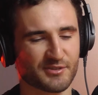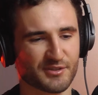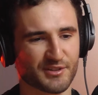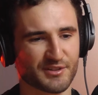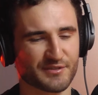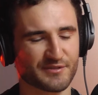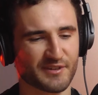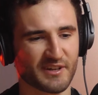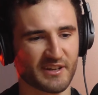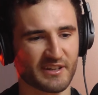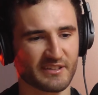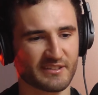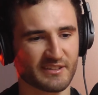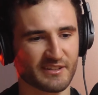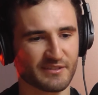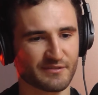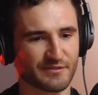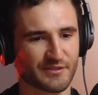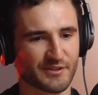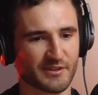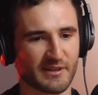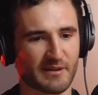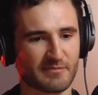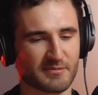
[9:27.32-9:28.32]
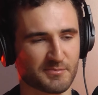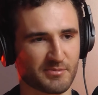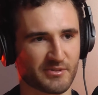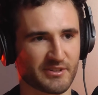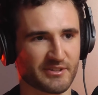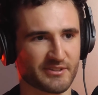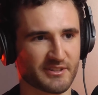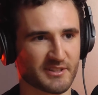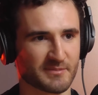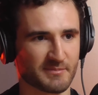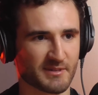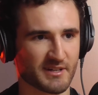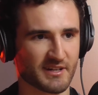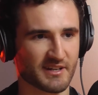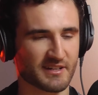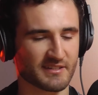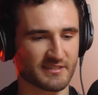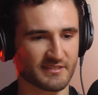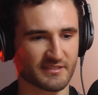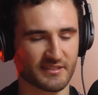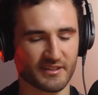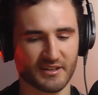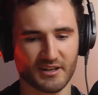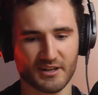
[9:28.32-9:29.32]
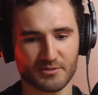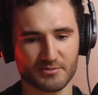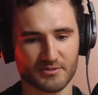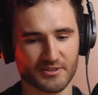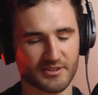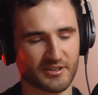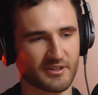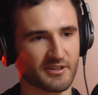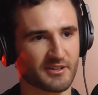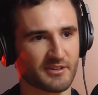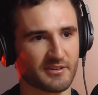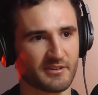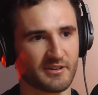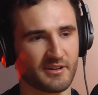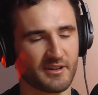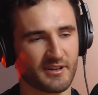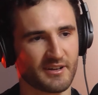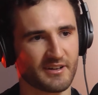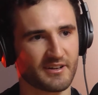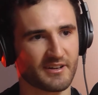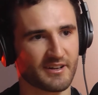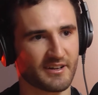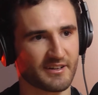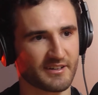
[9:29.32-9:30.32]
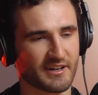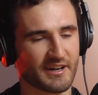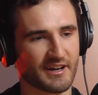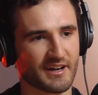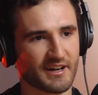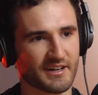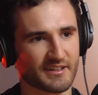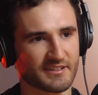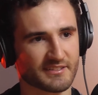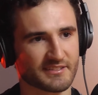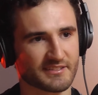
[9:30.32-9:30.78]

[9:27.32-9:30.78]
or if I didn't feel up to putting on a mask, then I would go and hide